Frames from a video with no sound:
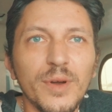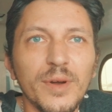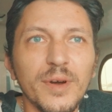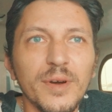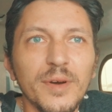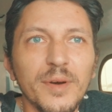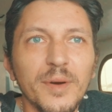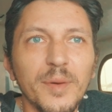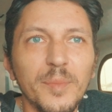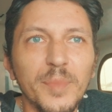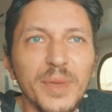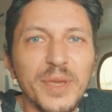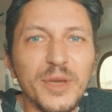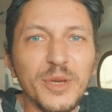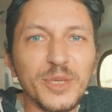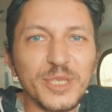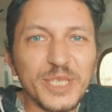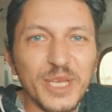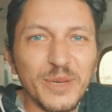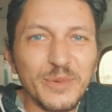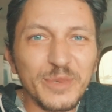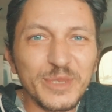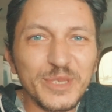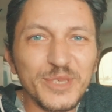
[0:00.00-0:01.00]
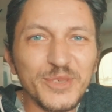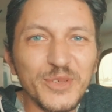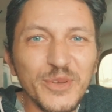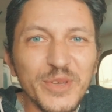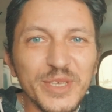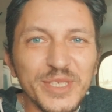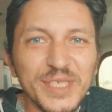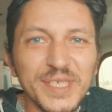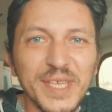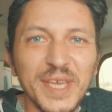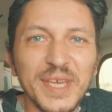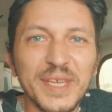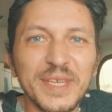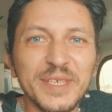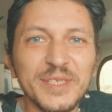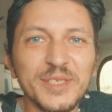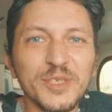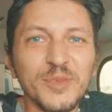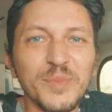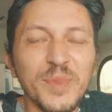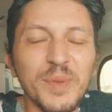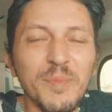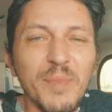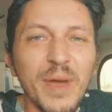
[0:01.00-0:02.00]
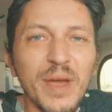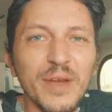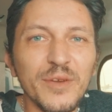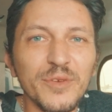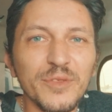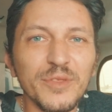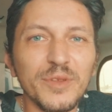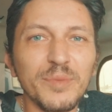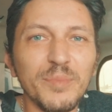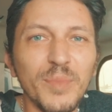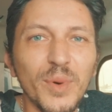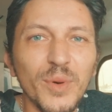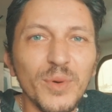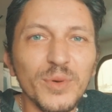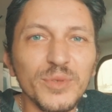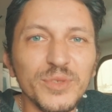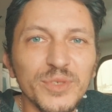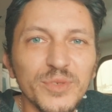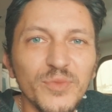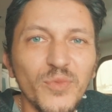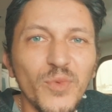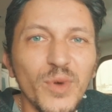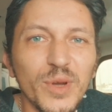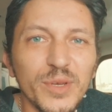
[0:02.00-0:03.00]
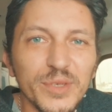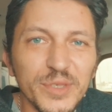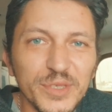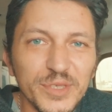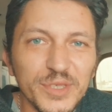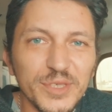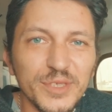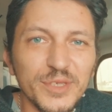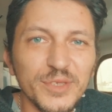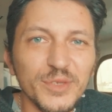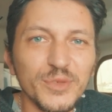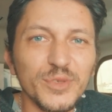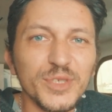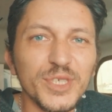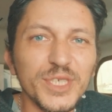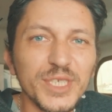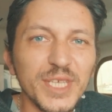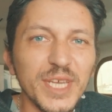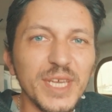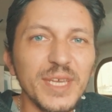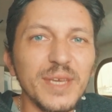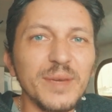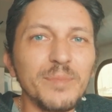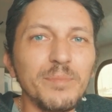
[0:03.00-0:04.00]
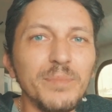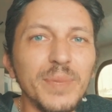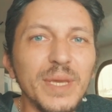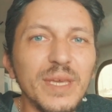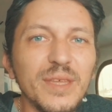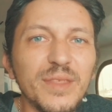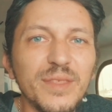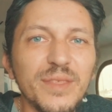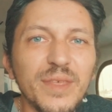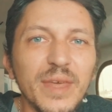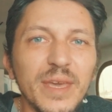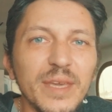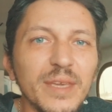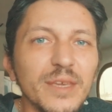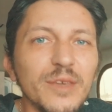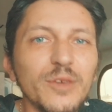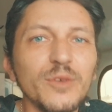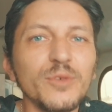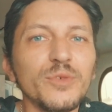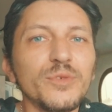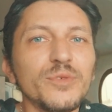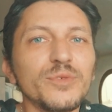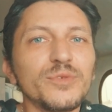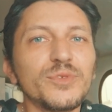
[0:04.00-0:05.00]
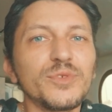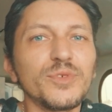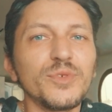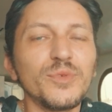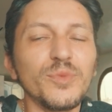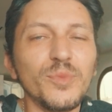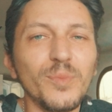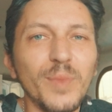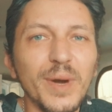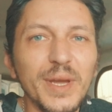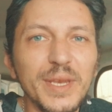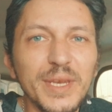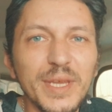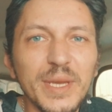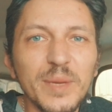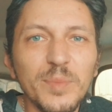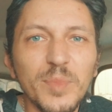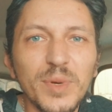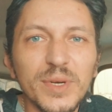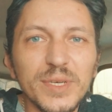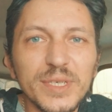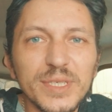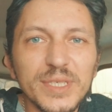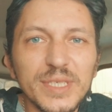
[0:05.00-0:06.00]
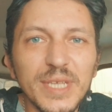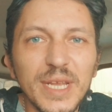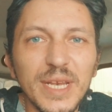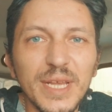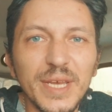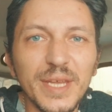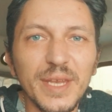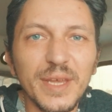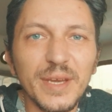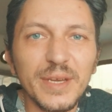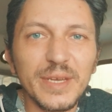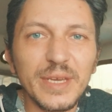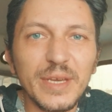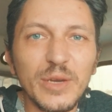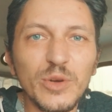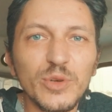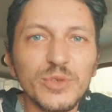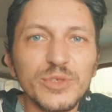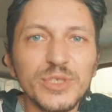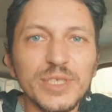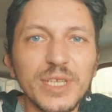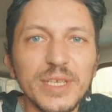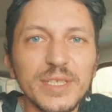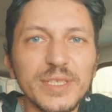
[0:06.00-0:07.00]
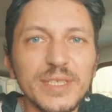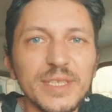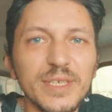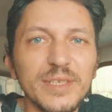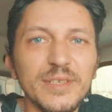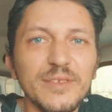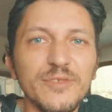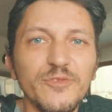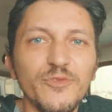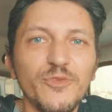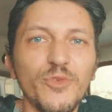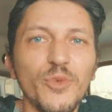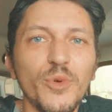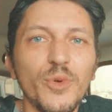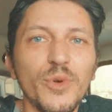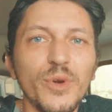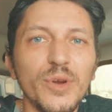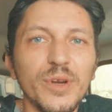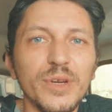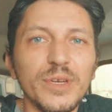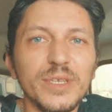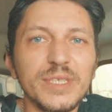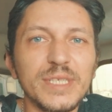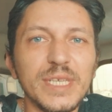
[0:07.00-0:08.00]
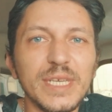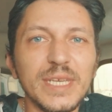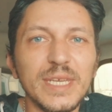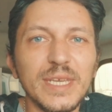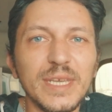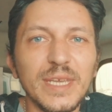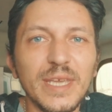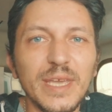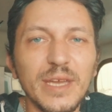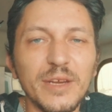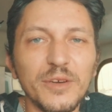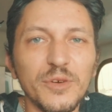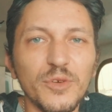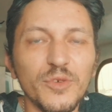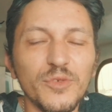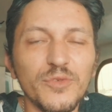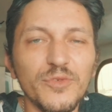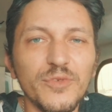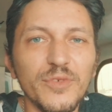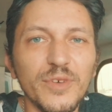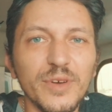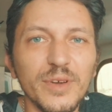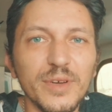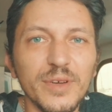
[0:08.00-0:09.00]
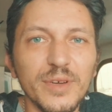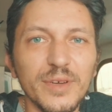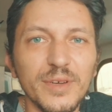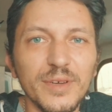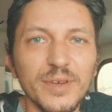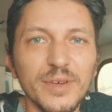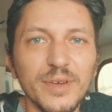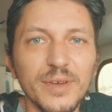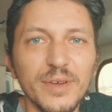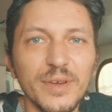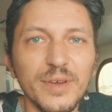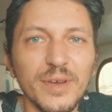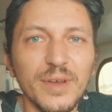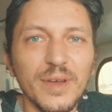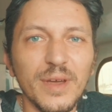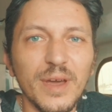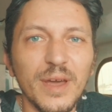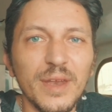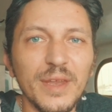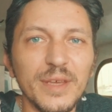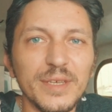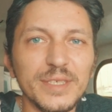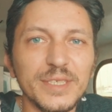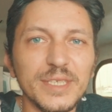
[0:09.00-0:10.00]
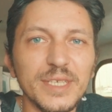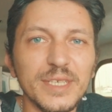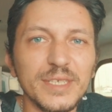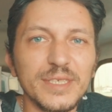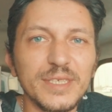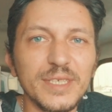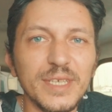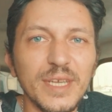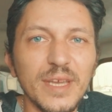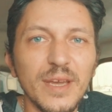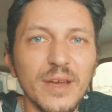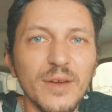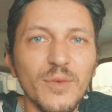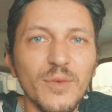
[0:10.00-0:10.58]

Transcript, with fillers: uh, because I was too excited to be back on the boat, was to say a big thank you to my neighbors Elena and Konstantin for taking care of uh, Anastasia